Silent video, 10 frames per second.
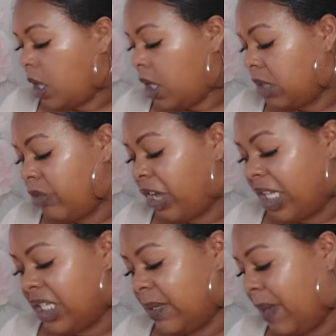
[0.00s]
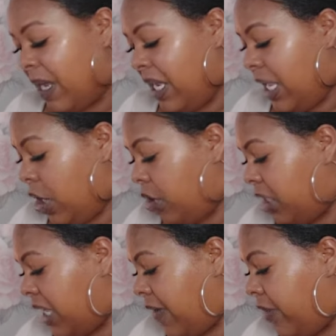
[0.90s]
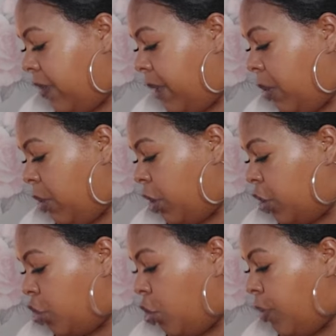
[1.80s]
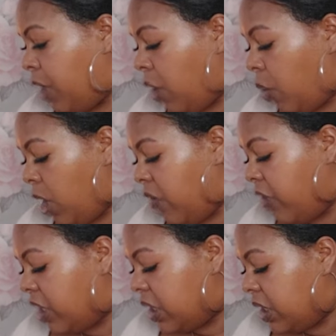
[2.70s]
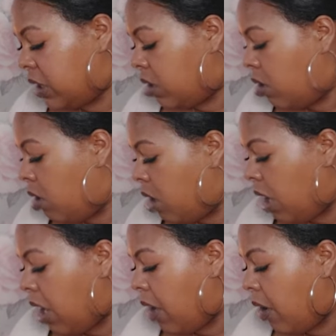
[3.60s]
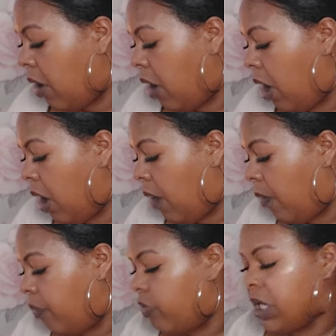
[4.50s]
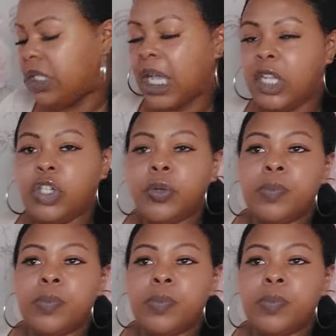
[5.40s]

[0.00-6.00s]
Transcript: Some of you guys is about a Leo, doesn't have to be. We've got Scorpio, Aquarius, yeah? Sag.